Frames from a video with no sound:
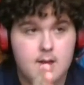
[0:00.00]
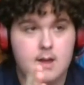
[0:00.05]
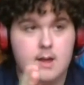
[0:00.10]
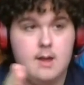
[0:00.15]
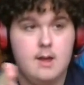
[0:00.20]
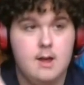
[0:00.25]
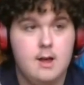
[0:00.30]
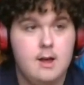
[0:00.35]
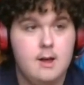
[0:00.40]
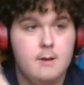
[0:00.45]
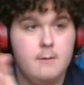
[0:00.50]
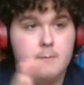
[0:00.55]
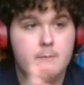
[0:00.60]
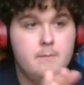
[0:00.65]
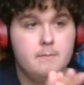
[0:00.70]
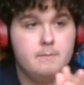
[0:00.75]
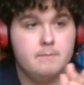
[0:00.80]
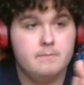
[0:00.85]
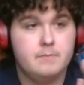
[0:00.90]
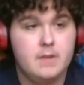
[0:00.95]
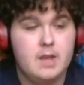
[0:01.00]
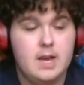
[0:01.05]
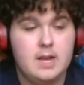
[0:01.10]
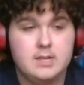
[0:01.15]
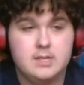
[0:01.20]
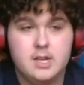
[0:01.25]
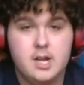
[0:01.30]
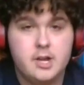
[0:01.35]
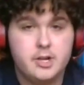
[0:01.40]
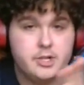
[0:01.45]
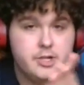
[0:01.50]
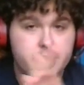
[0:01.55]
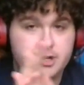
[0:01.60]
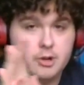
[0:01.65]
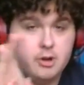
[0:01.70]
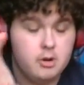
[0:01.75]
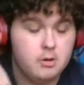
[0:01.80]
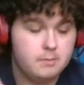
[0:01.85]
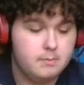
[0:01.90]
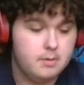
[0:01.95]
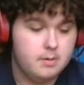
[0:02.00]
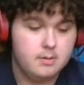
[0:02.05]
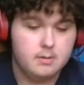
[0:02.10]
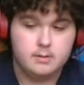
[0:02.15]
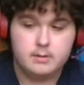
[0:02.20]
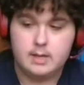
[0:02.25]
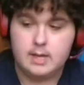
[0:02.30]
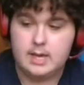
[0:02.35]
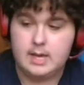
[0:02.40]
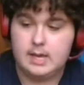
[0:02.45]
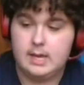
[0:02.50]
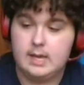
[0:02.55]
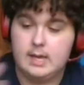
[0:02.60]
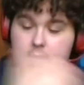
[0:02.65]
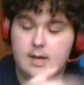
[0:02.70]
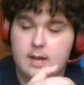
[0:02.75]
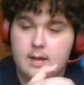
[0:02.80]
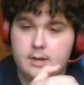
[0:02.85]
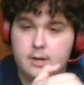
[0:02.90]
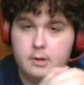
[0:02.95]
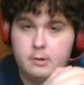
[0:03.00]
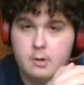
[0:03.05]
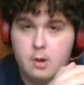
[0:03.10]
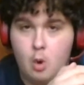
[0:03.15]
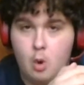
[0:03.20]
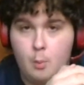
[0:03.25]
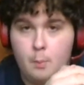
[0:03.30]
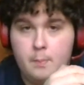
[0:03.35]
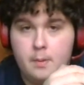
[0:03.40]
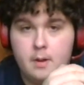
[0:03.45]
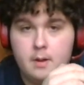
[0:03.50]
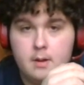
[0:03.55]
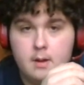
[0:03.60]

I searched up the A New Hope